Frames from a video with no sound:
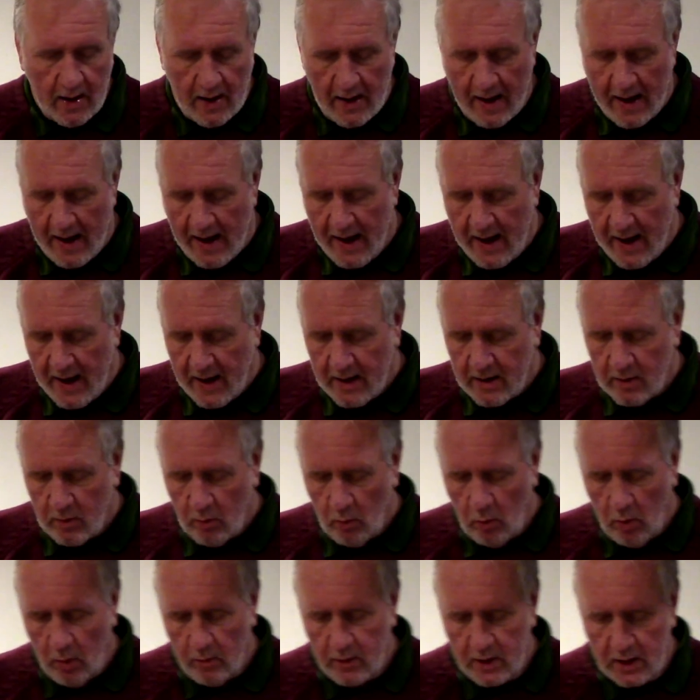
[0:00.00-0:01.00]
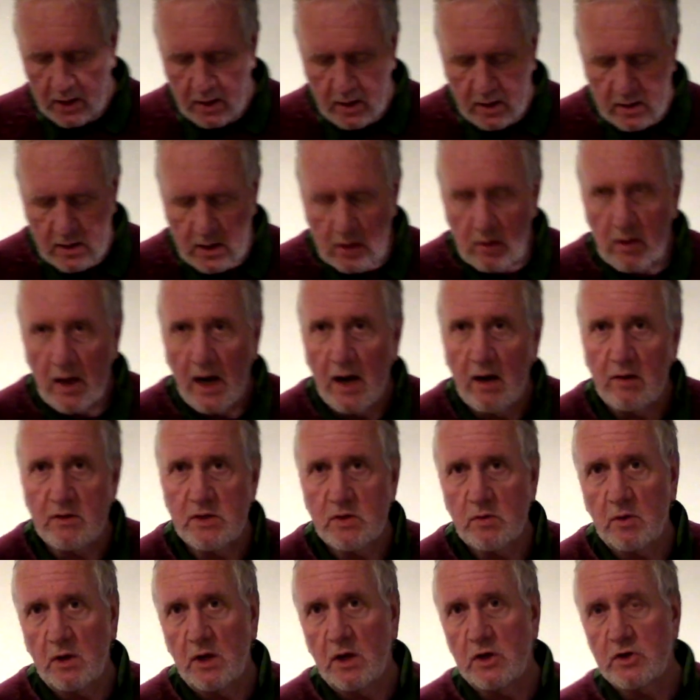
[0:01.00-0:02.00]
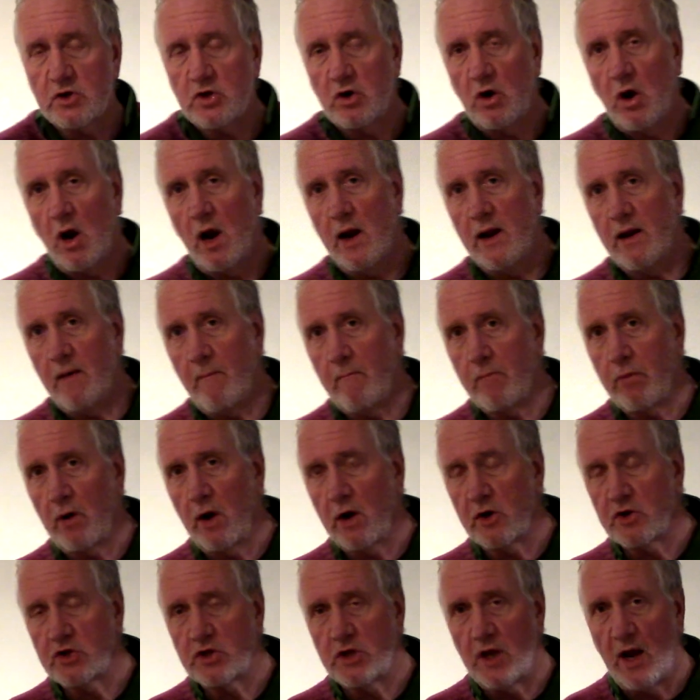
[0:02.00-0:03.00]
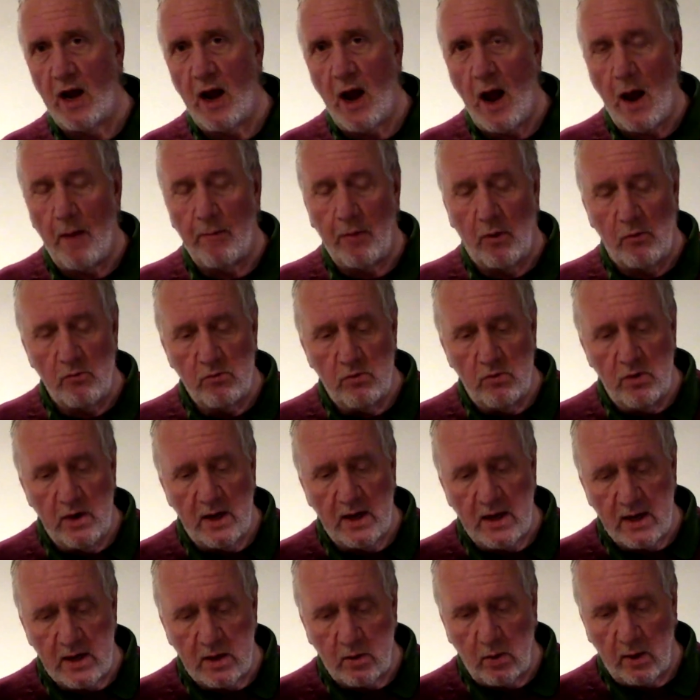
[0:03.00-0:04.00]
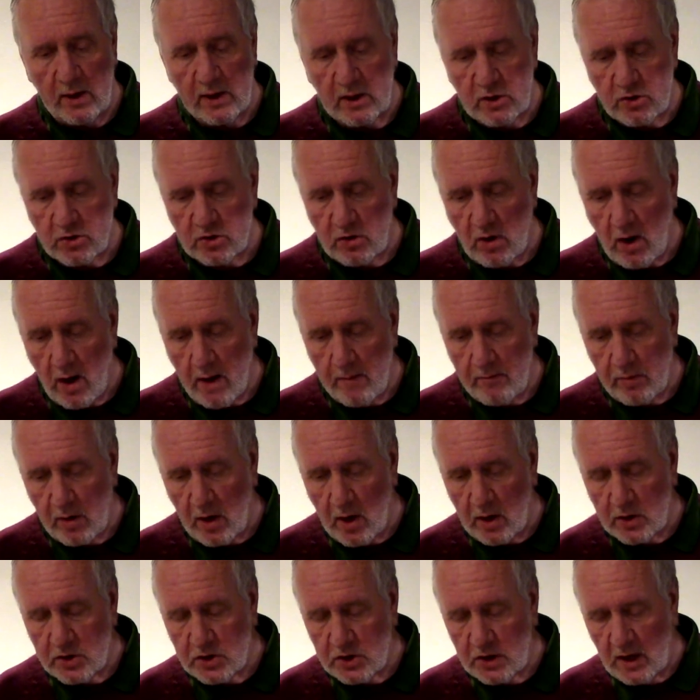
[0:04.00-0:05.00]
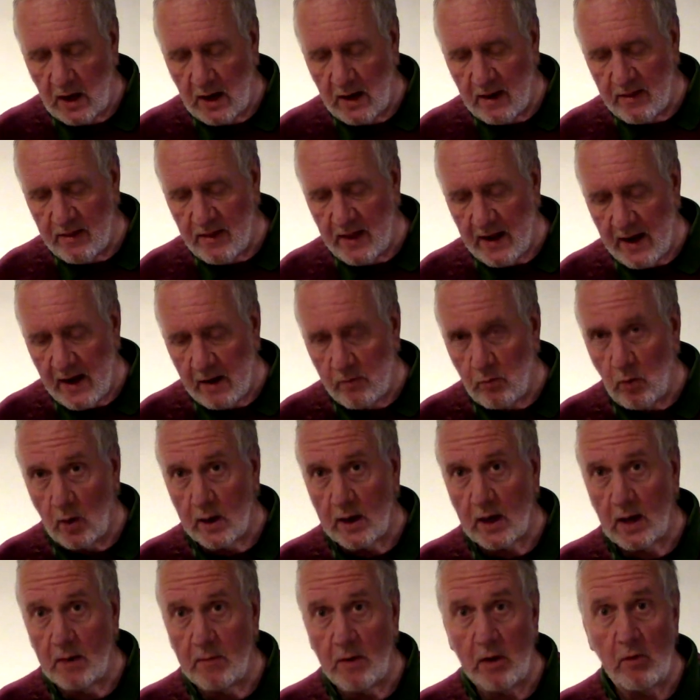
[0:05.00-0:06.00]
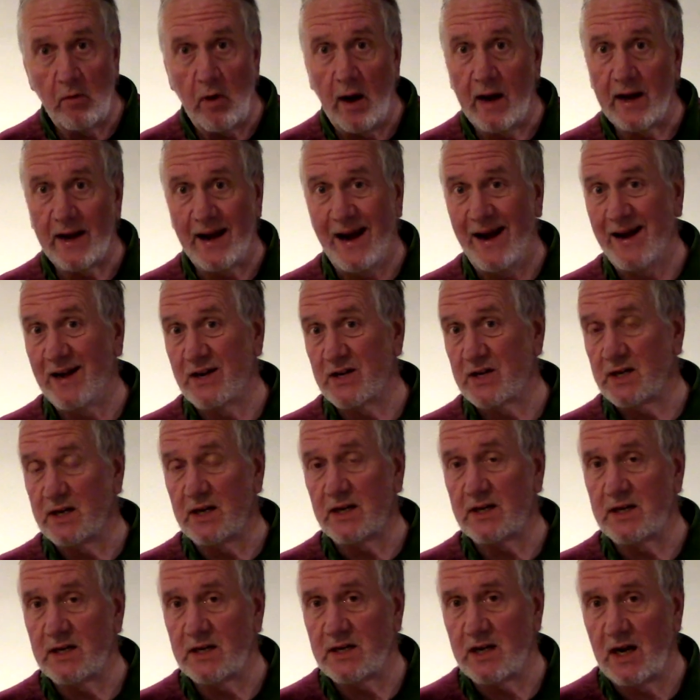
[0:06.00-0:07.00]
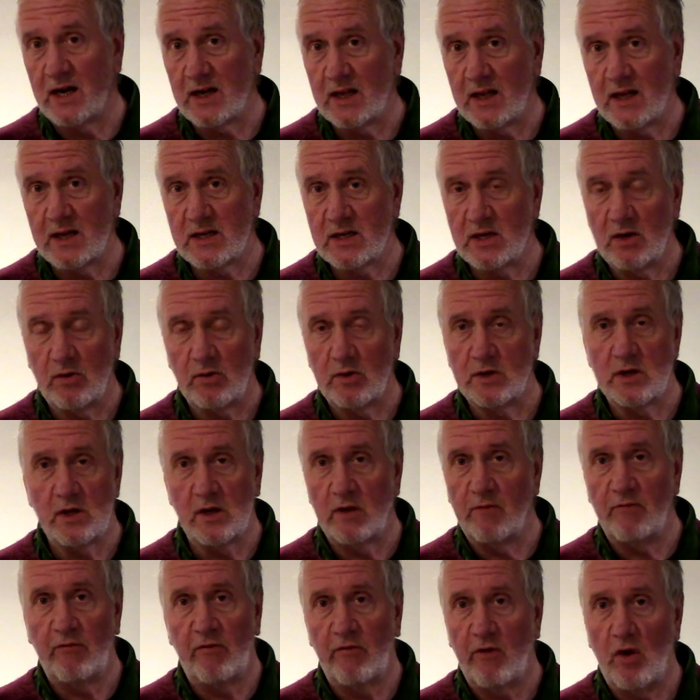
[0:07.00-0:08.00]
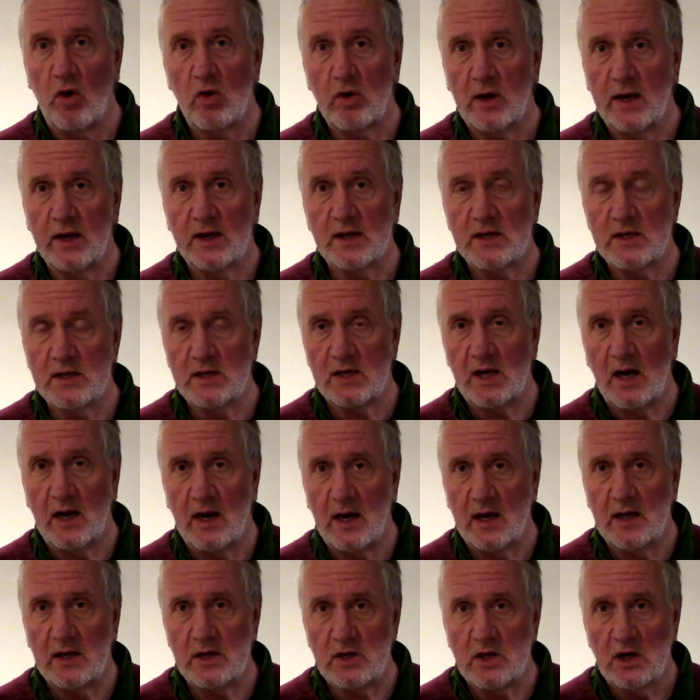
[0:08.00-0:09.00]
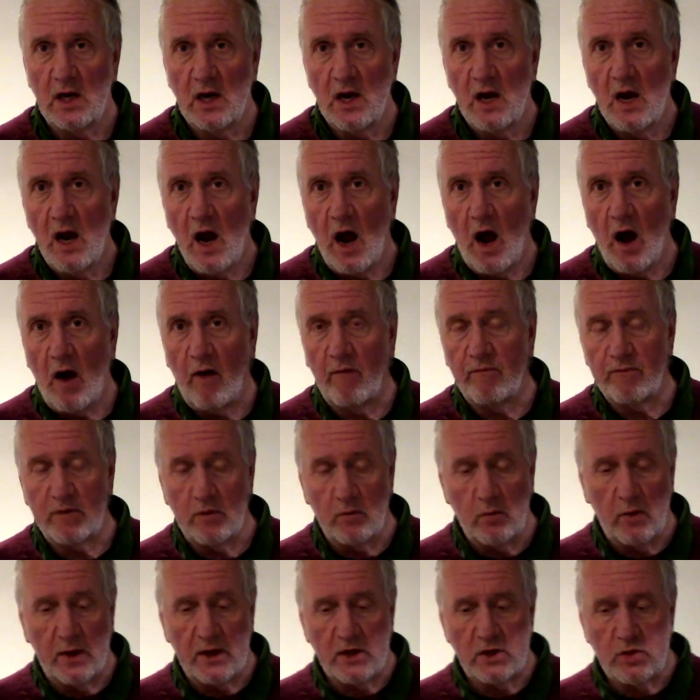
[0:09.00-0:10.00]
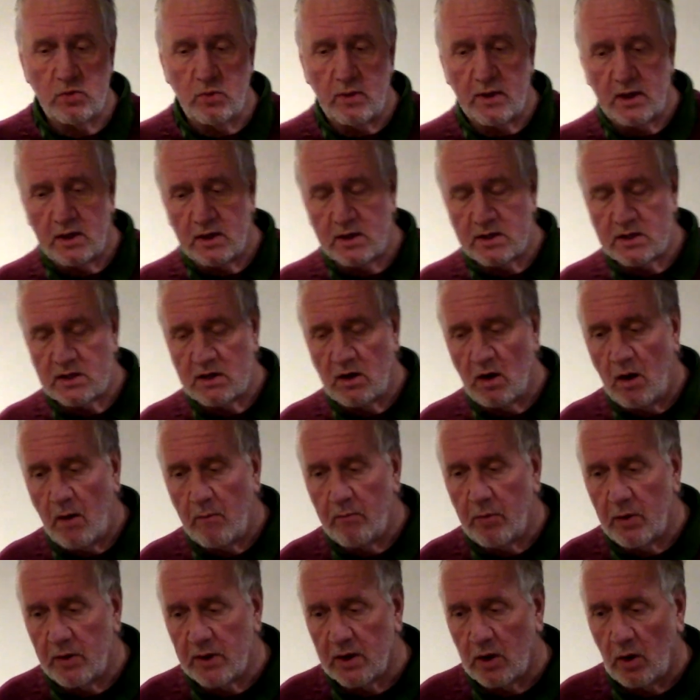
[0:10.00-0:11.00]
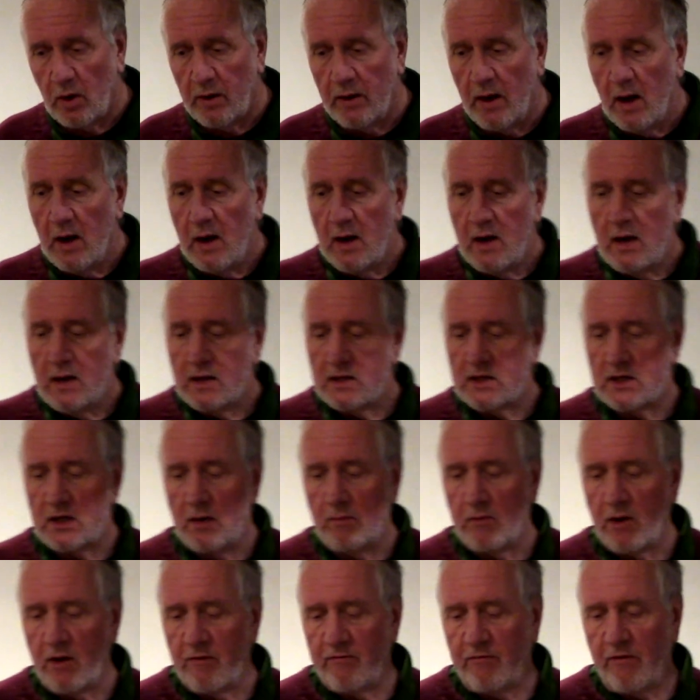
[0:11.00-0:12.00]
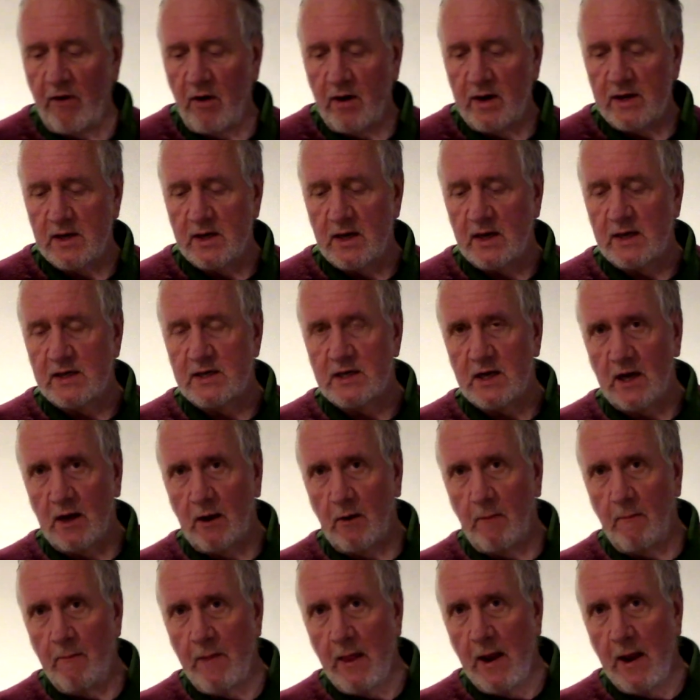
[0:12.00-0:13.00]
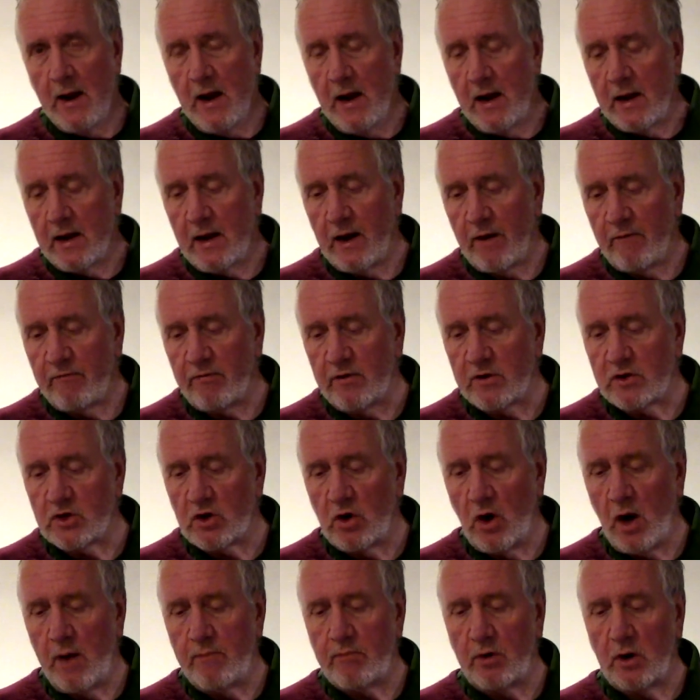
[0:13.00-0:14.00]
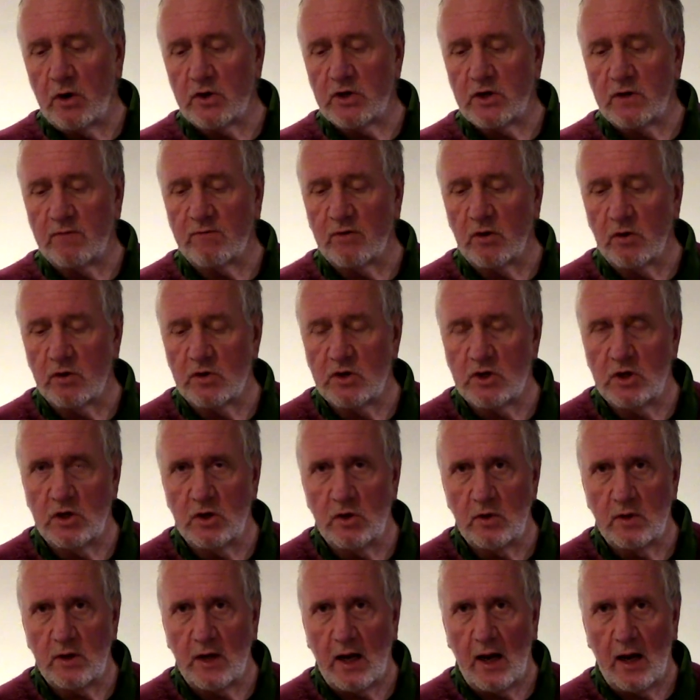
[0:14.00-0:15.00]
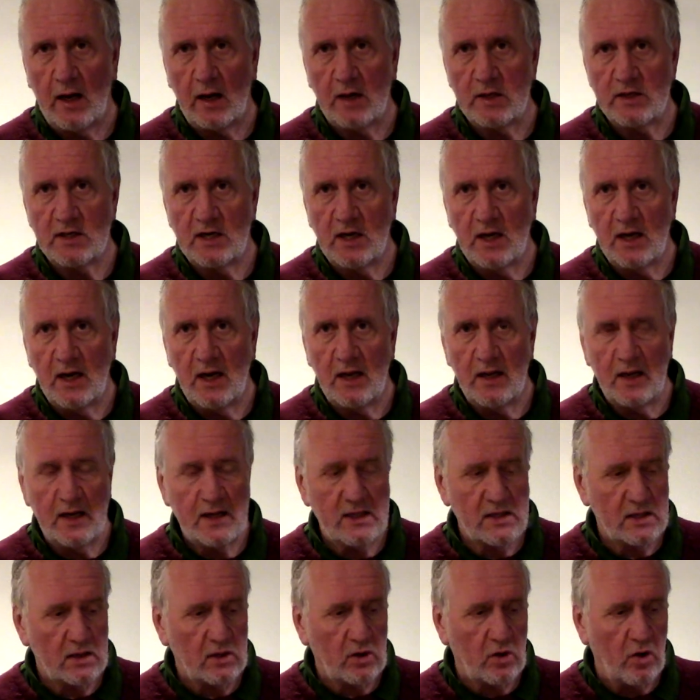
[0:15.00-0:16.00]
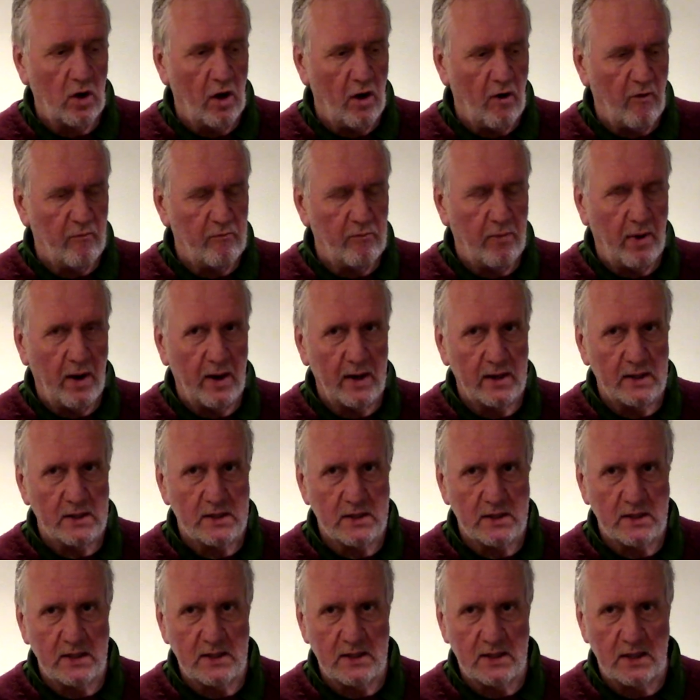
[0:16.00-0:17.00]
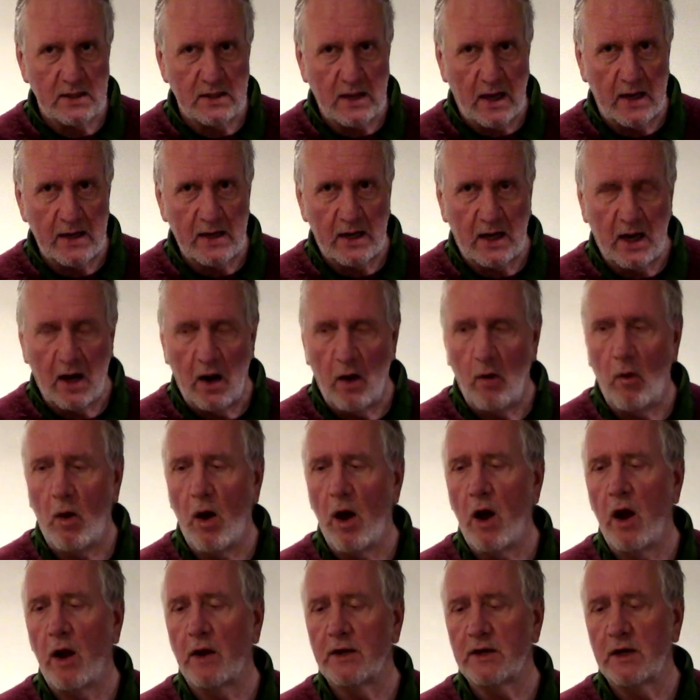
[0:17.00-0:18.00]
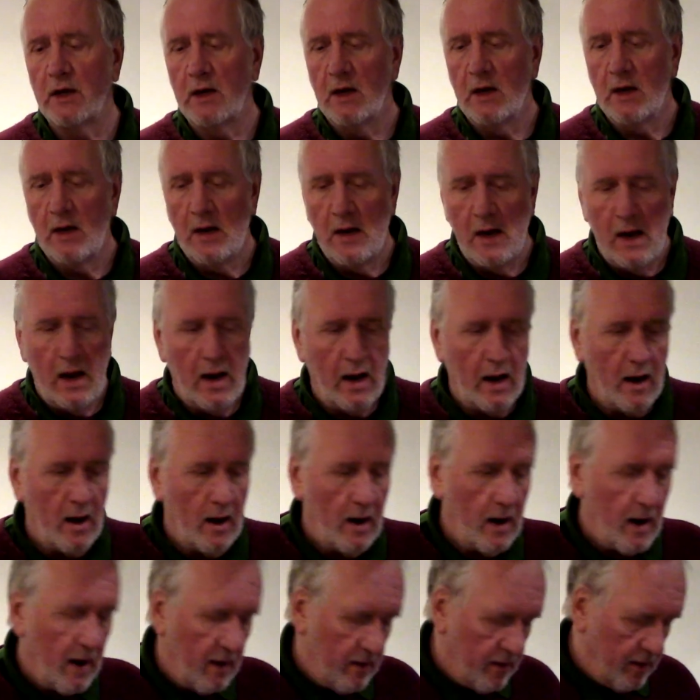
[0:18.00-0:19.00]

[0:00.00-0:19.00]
And what we're going to do now is we're going to dry brush that up, a really quick dry brush, and then we're going to be ready actually to take this on to the flocking stage, after which we're going to start putting on some of the fine detail. Now for dry brush, I've got two colours here. These are craft paints, these are Deco Art.